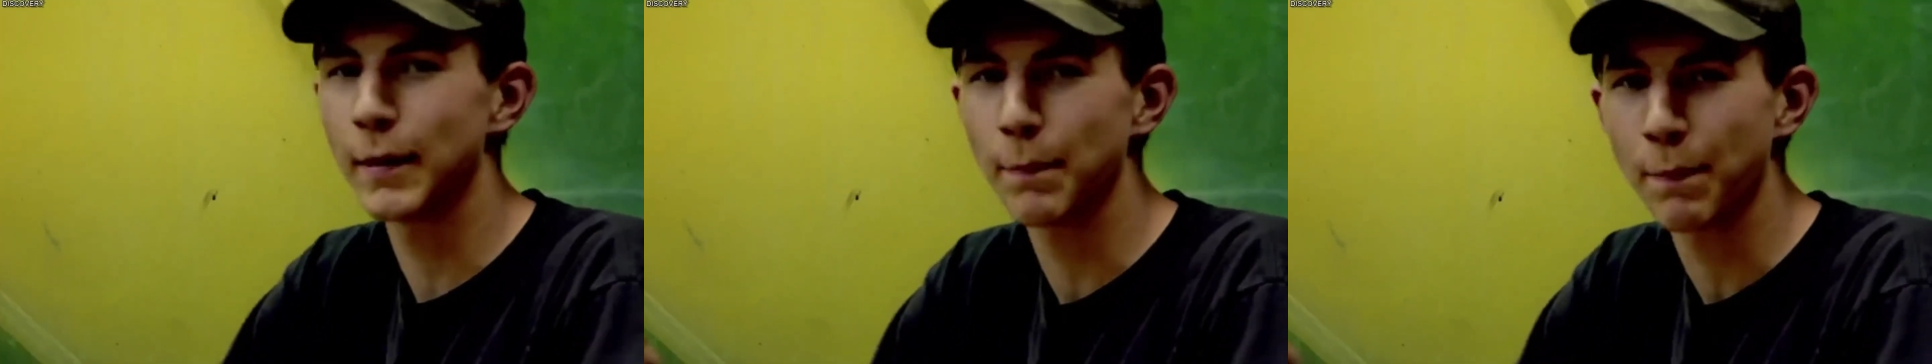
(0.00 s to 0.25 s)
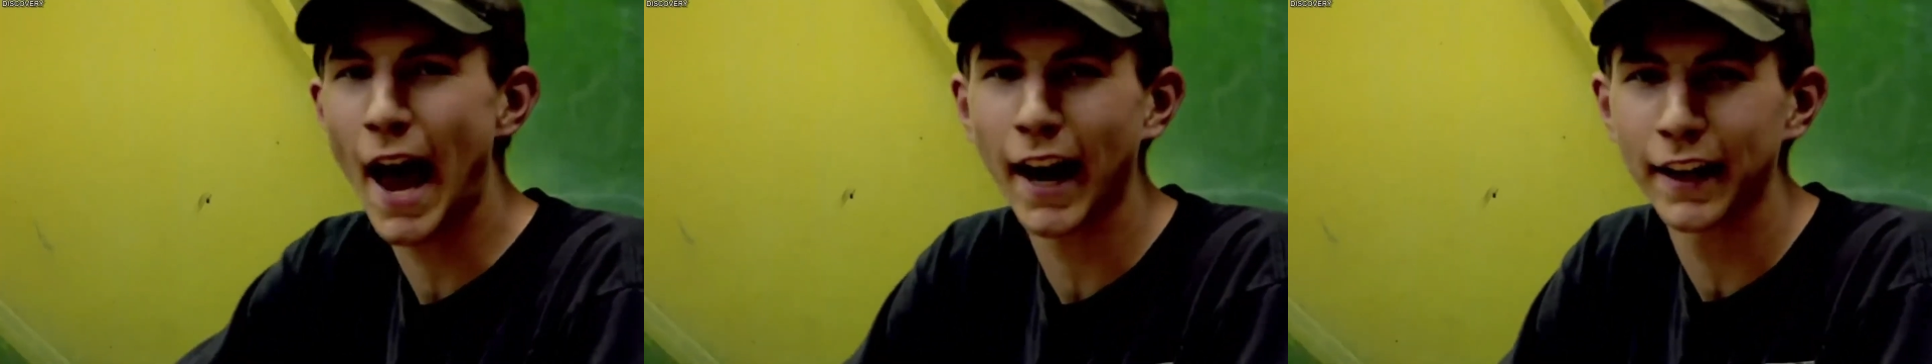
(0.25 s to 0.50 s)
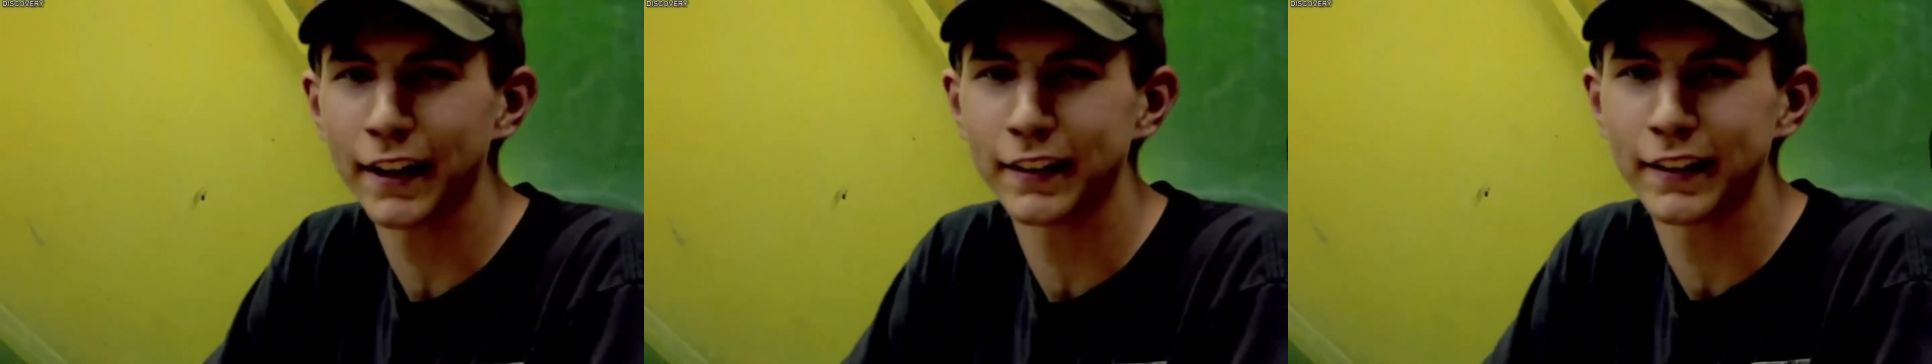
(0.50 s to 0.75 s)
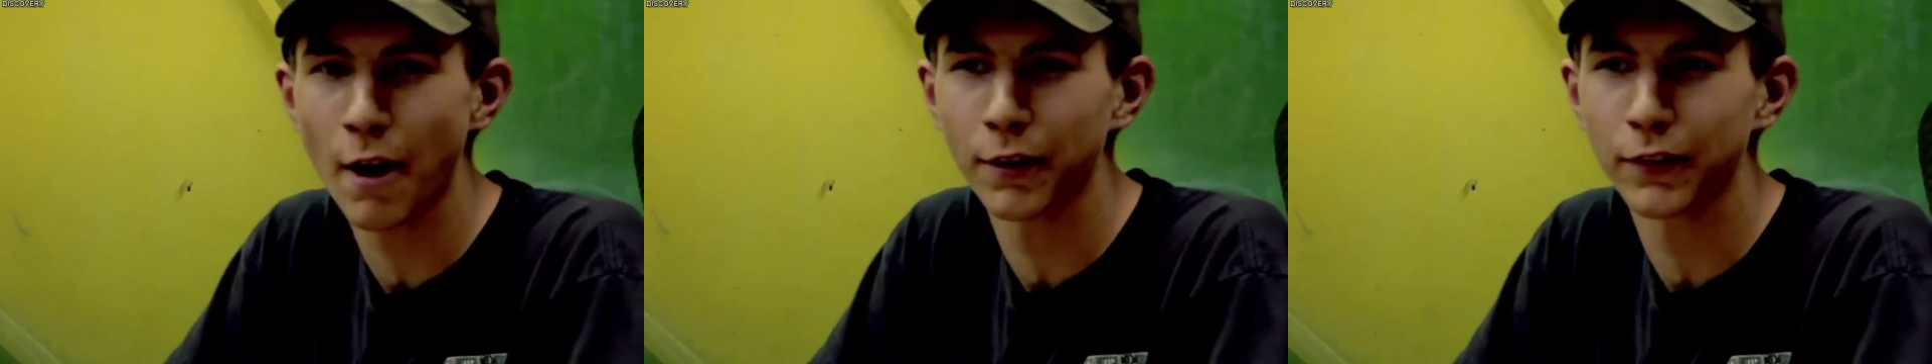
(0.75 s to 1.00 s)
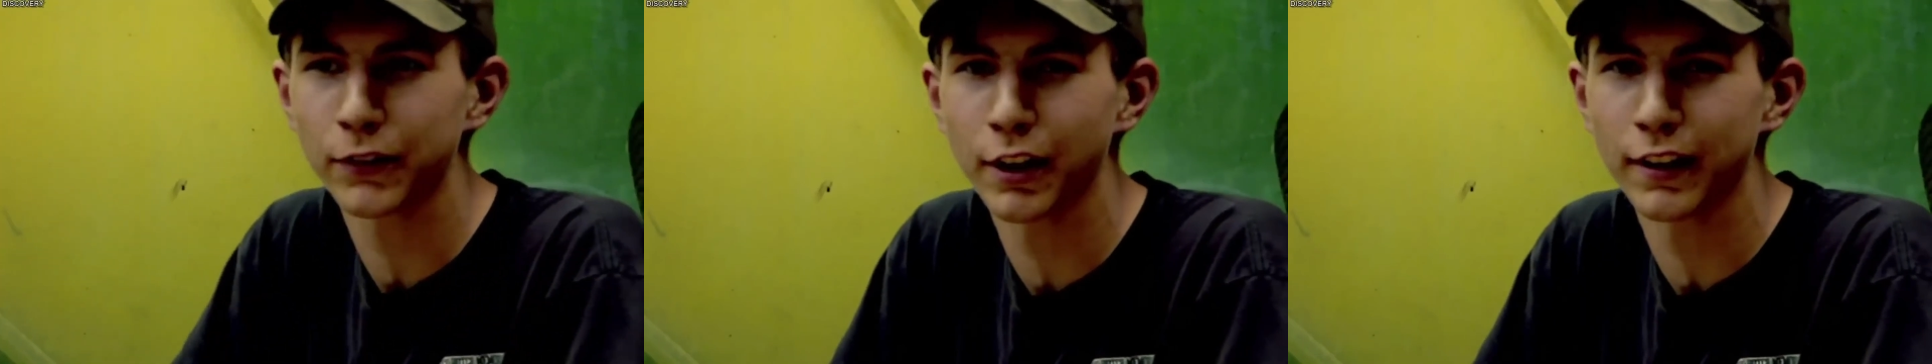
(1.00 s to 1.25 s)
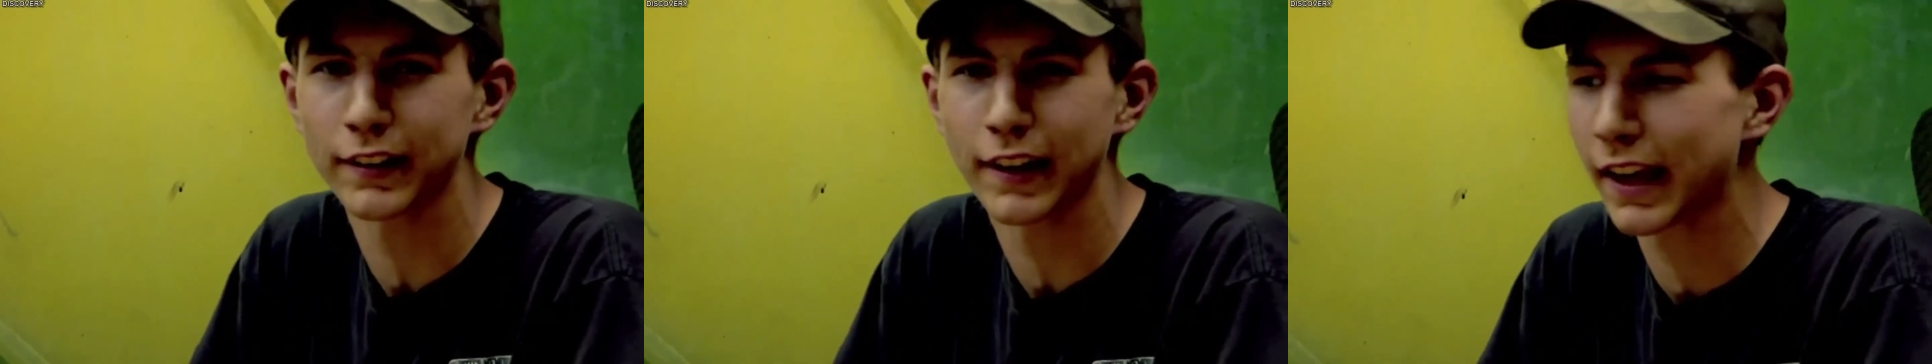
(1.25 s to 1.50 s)
against Parker,
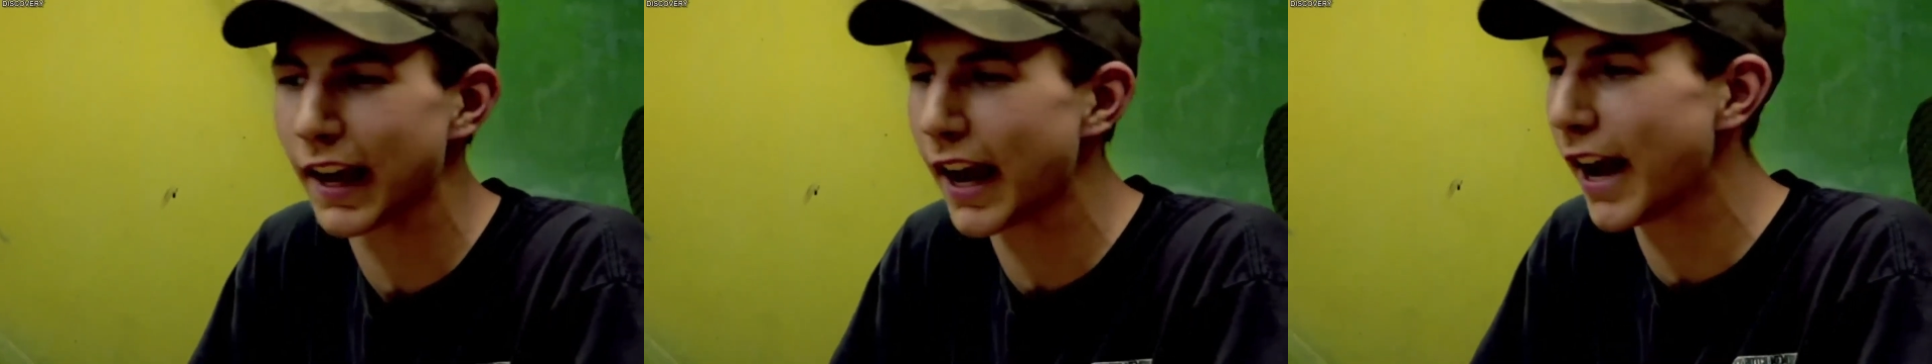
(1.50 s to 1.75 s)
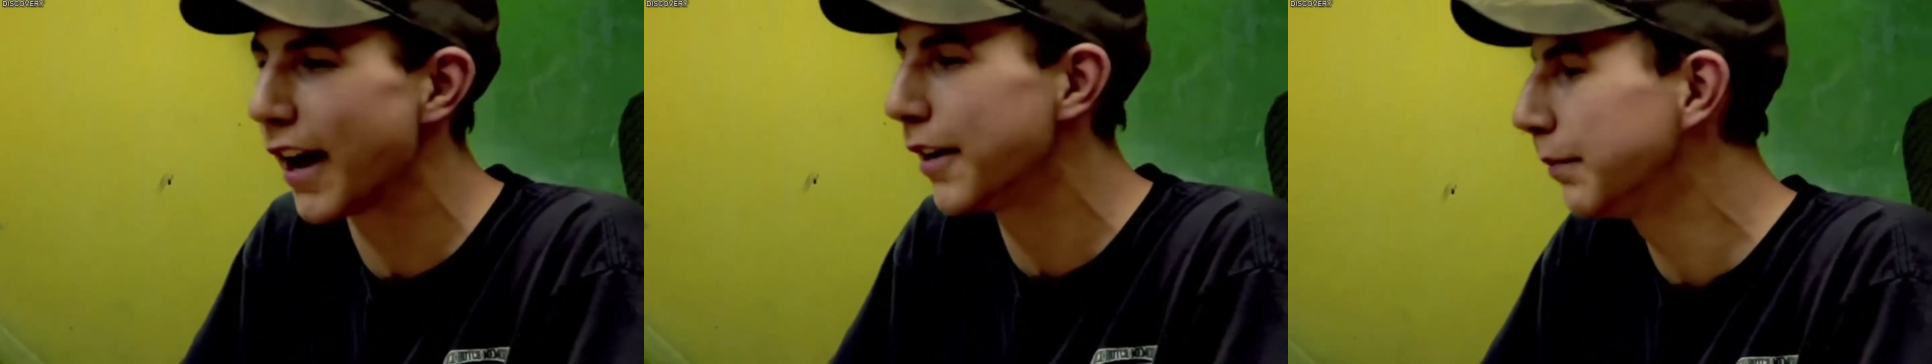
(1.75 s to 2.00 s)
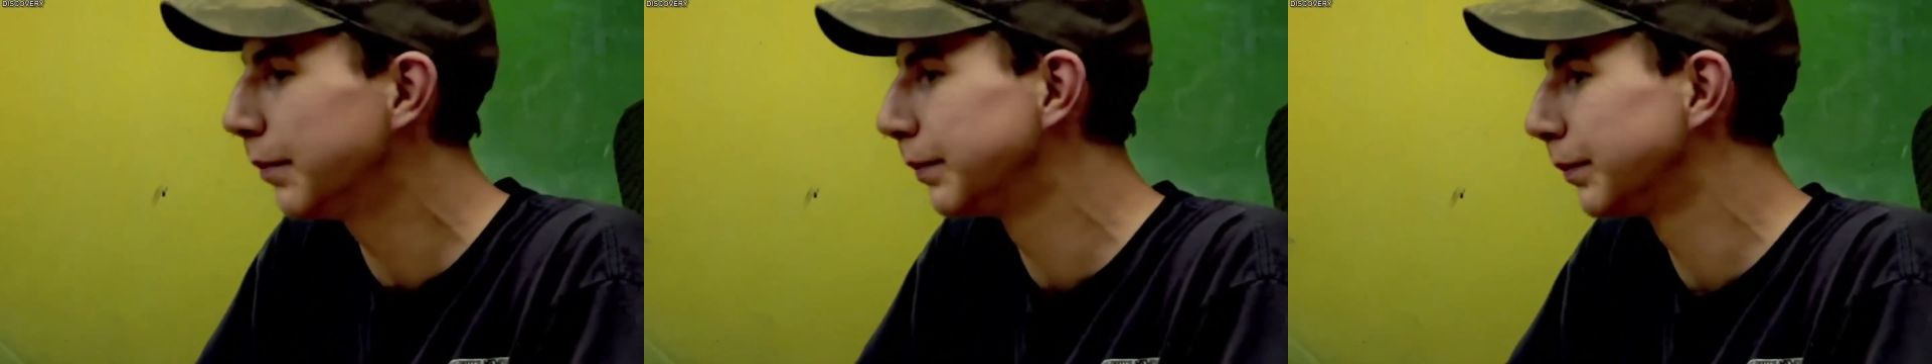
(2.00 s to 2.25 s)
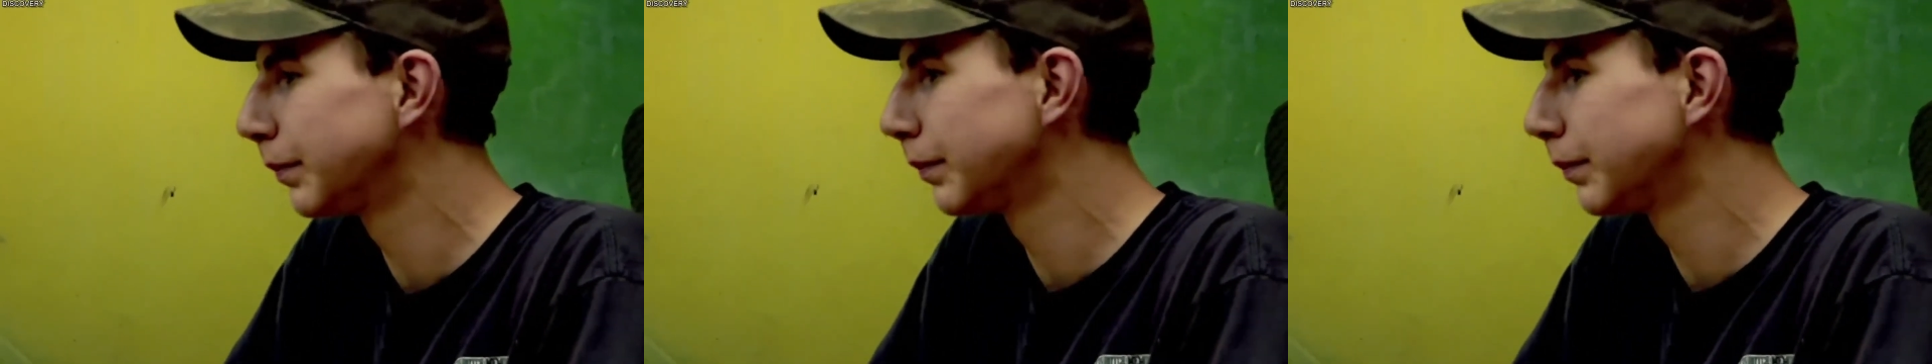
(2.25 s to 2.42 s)
and that pressure